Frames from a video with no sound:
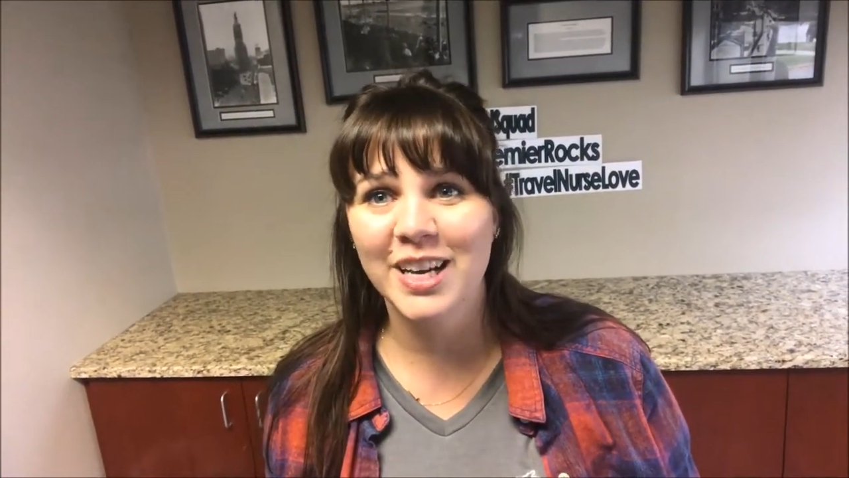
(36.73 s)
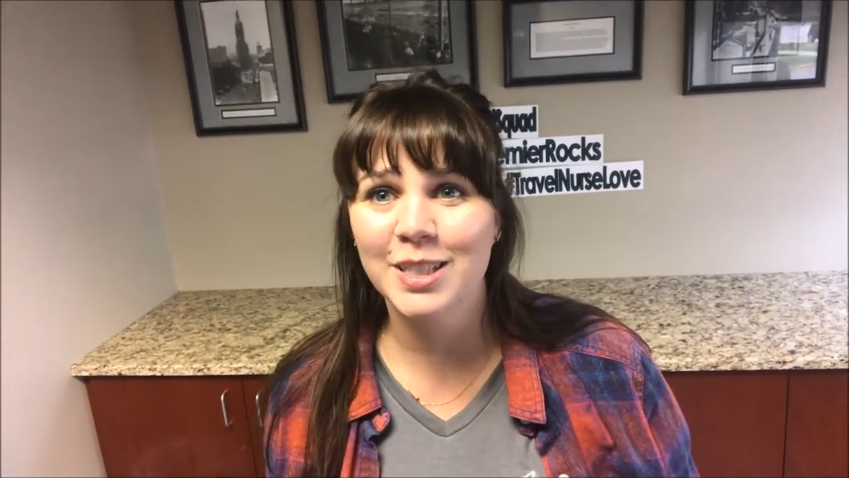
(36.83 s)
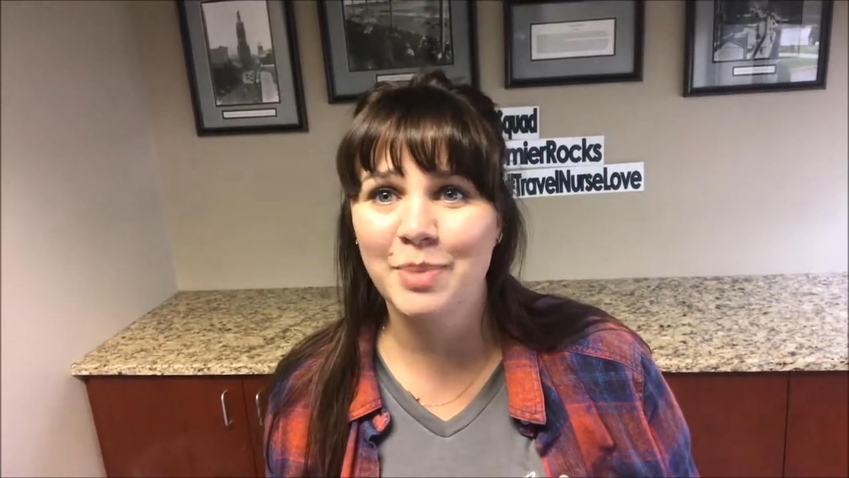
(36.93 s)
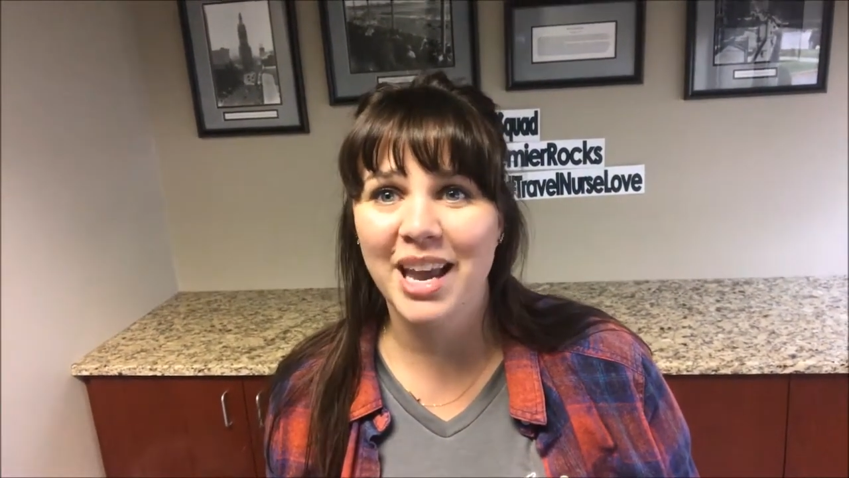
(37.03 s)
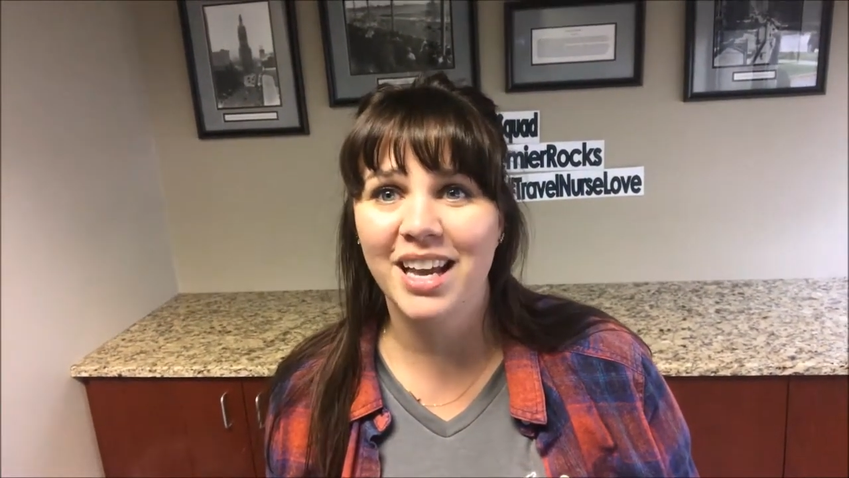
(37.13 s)

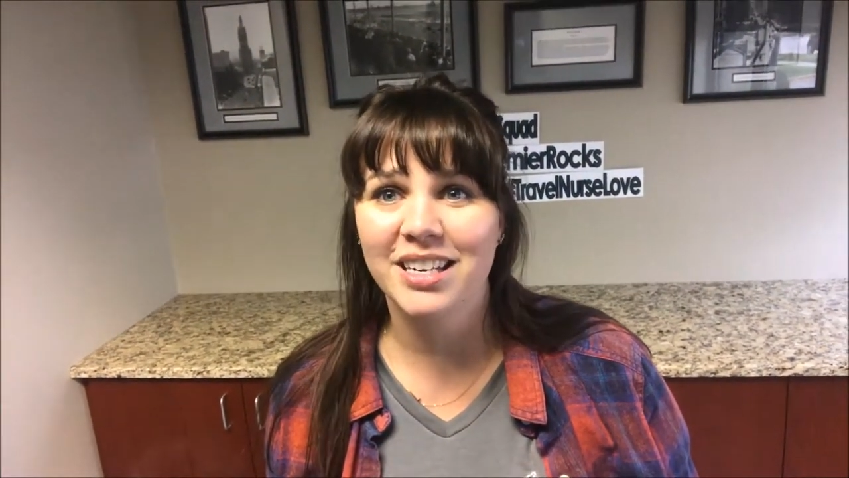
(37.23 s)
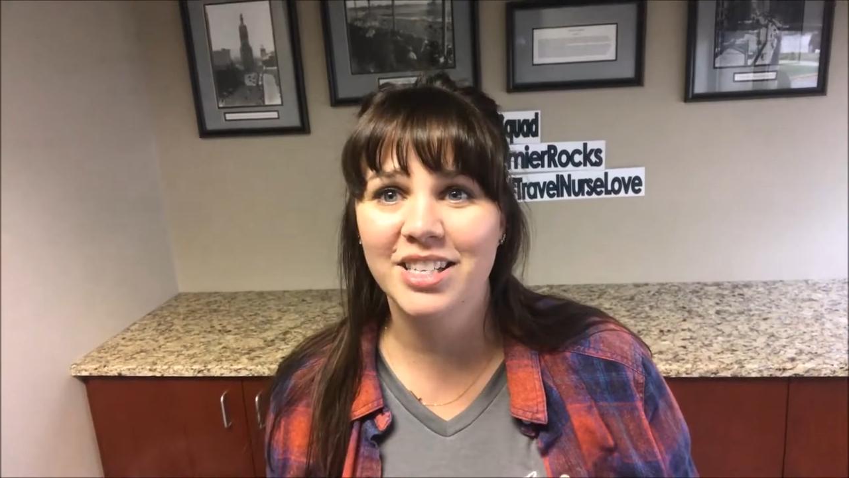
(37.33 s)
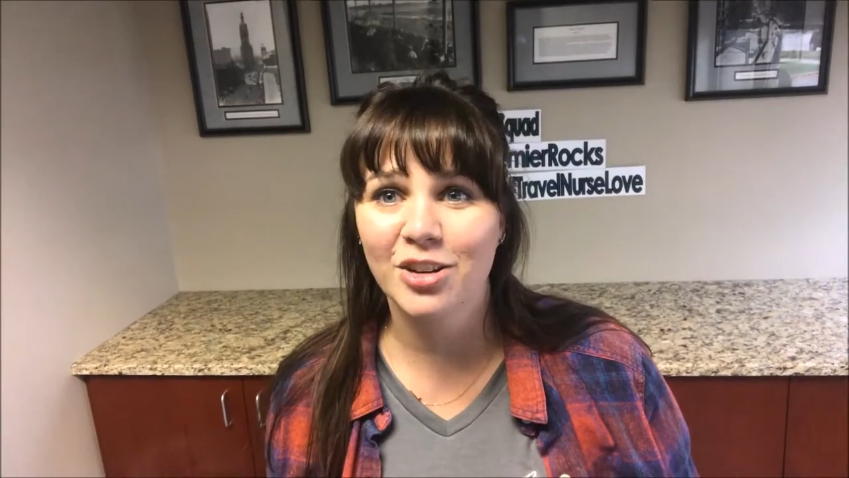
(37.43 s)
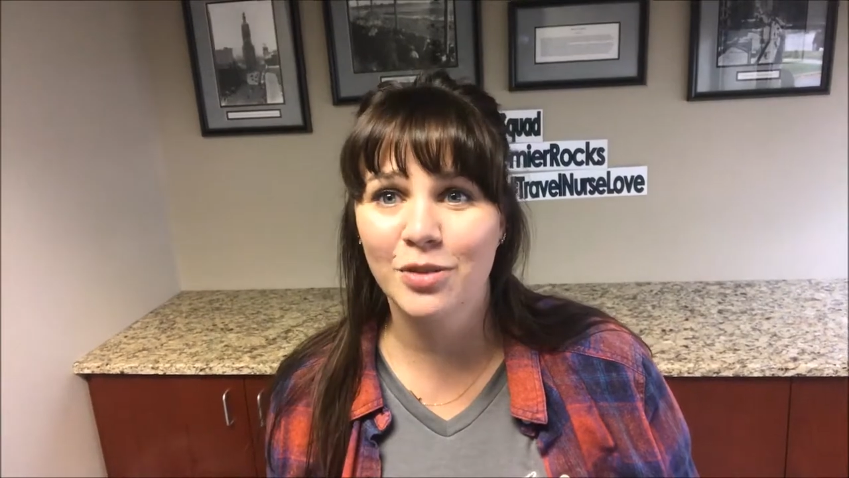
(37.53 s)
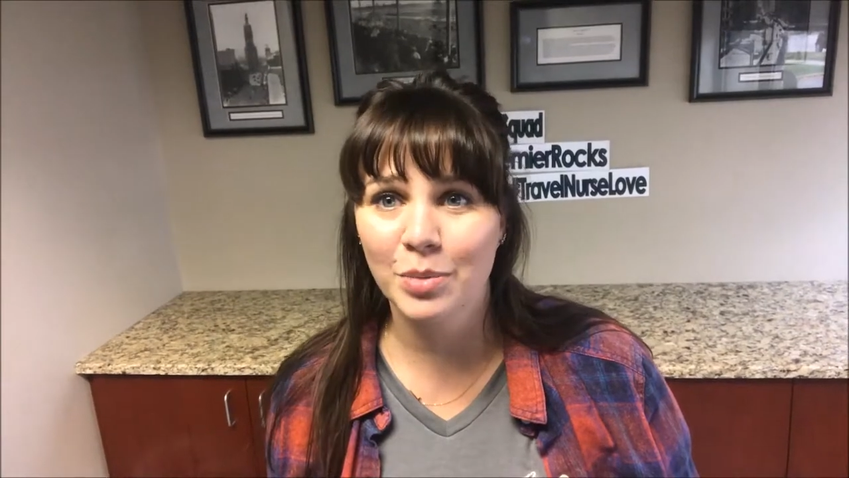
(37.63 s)

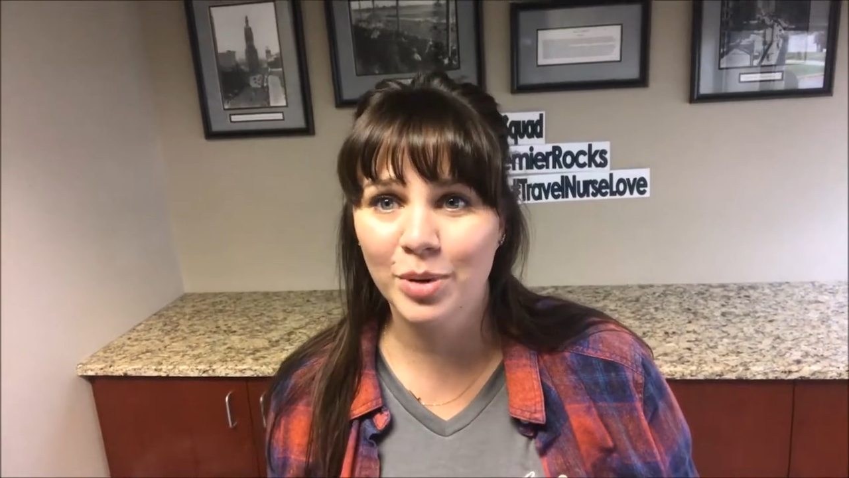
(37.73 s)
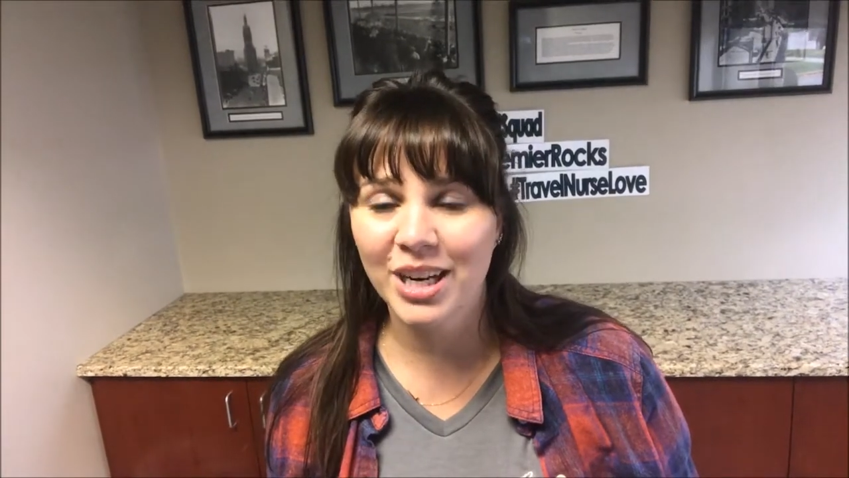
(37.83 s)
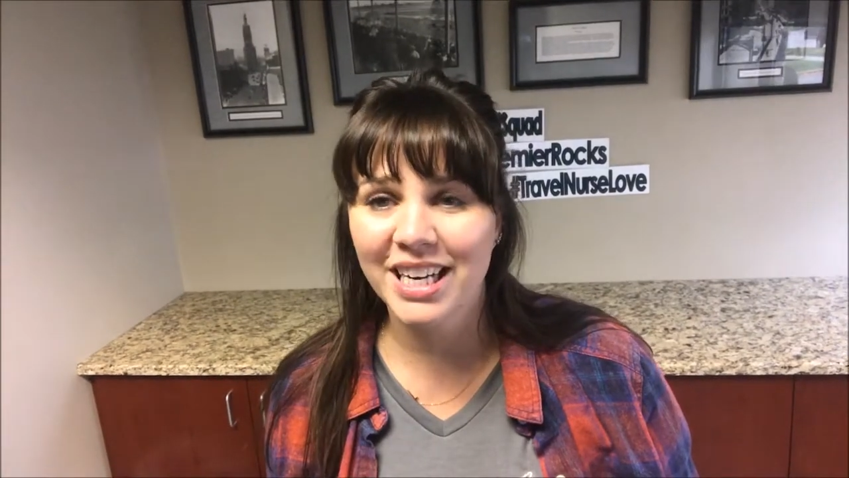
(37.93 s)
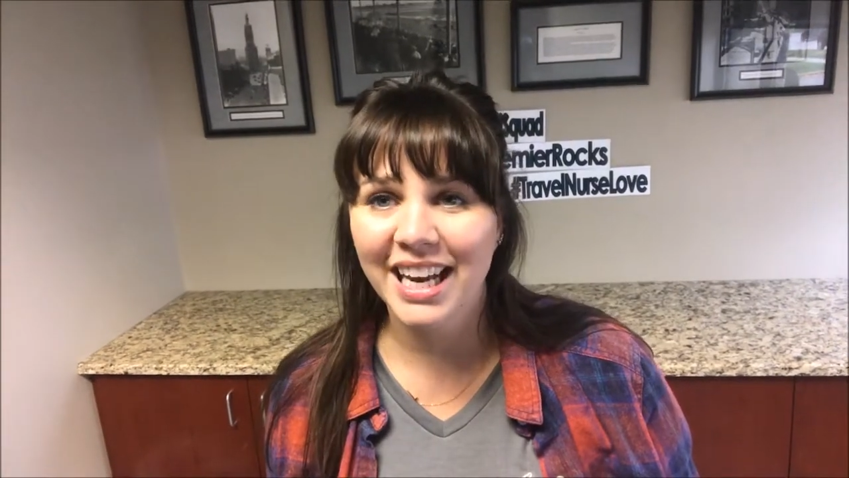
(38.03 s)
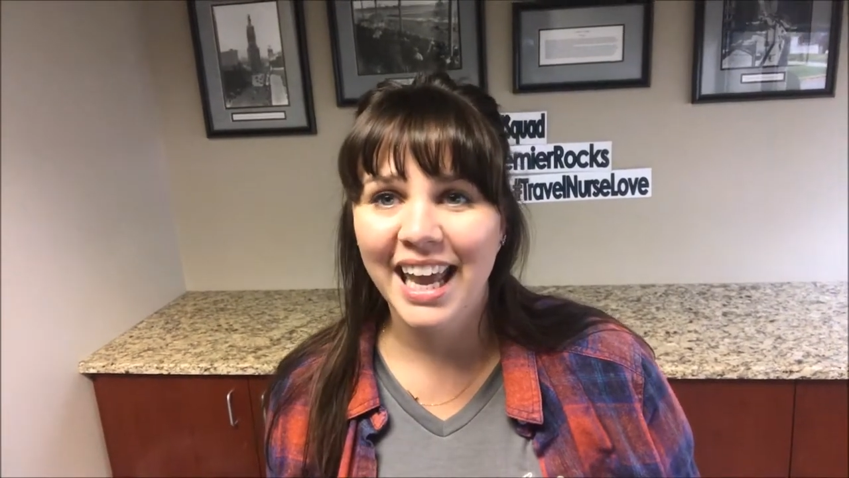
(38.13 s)
expand their
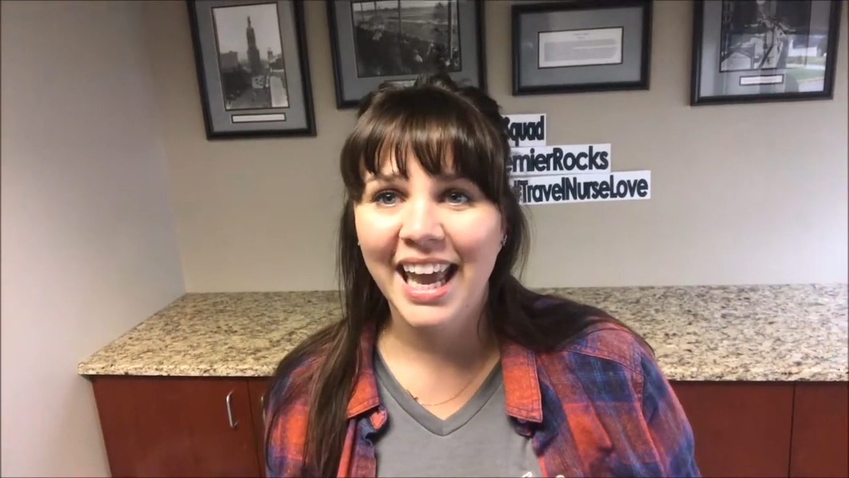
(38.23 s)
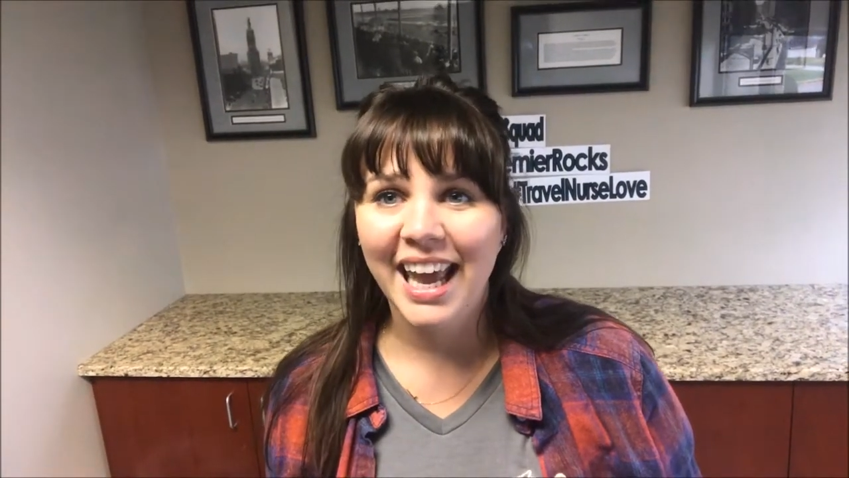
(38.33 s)
footprint